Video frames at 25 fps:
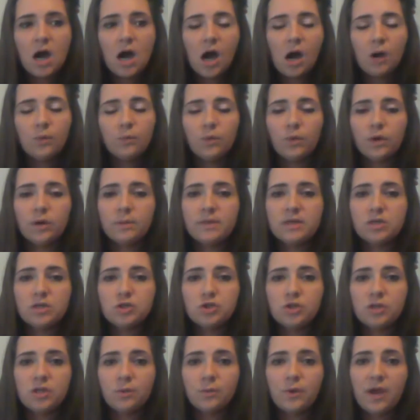We want to make
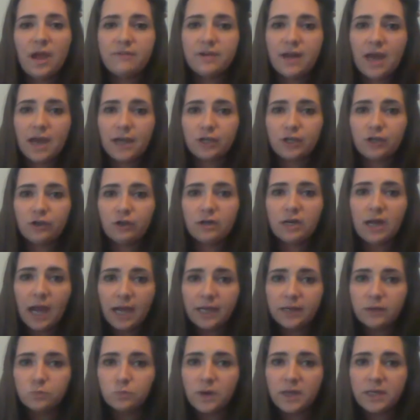sure that we have an accurate
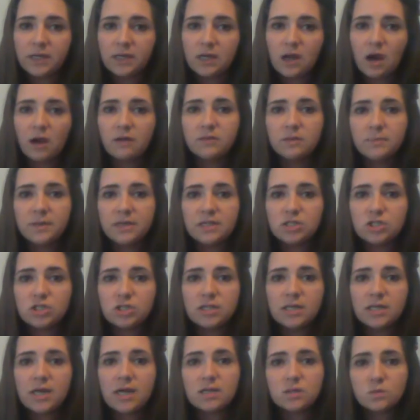height and weight on the
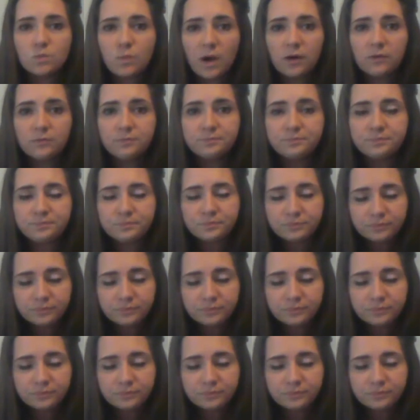patient as well.